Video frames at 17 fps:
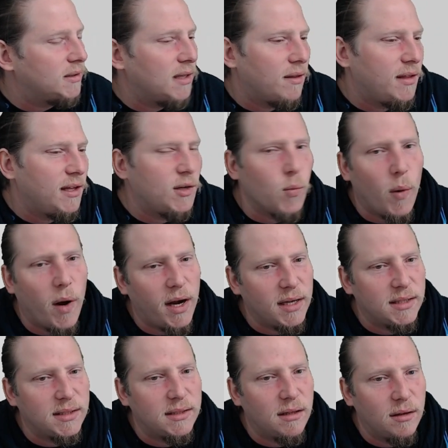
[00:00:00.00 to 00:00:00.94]
I think
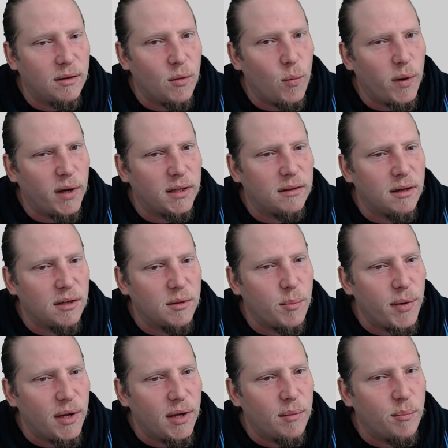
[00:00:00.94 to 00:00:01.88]
white's gonna
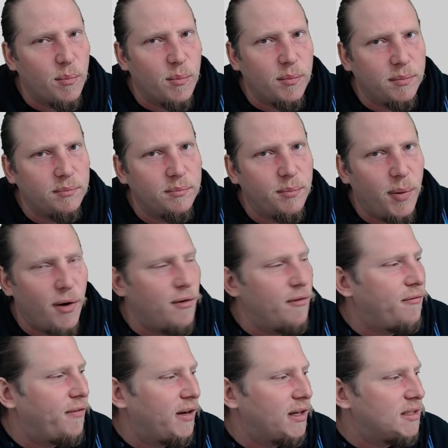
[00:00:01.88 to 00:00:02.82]
be
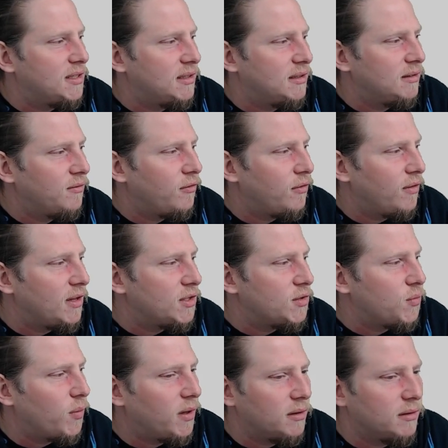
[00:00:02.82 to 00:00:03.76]
perfect for
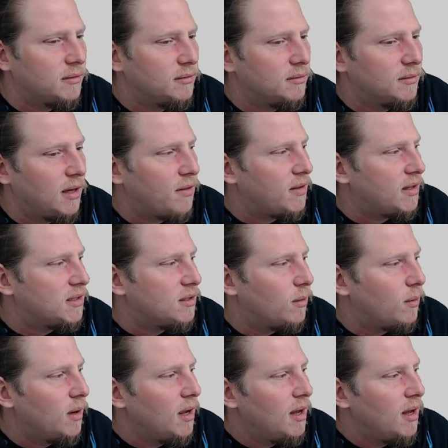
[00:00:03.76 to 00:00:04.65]
this one. I think so.